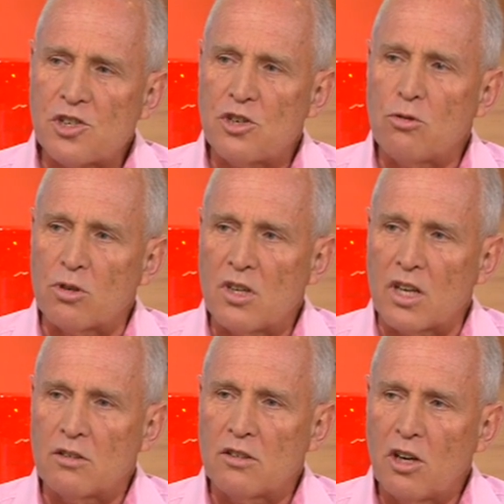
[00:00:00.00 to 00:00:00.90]
assured
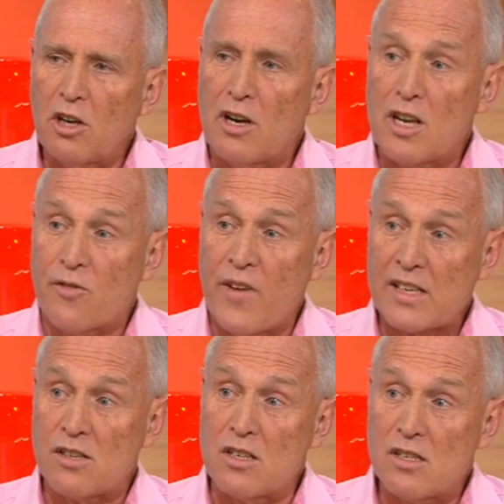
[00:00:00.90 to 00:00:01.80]
that not only do
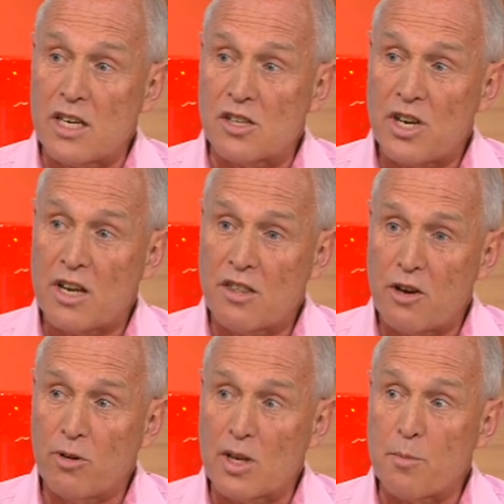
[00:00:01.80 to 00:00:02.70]
vaccines get checked
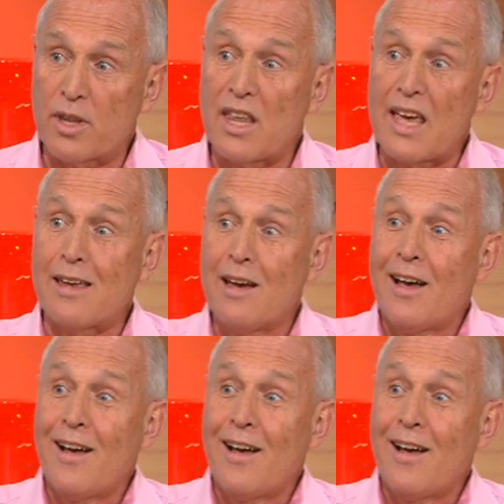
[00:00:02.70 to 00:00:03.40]
thoroughly, but they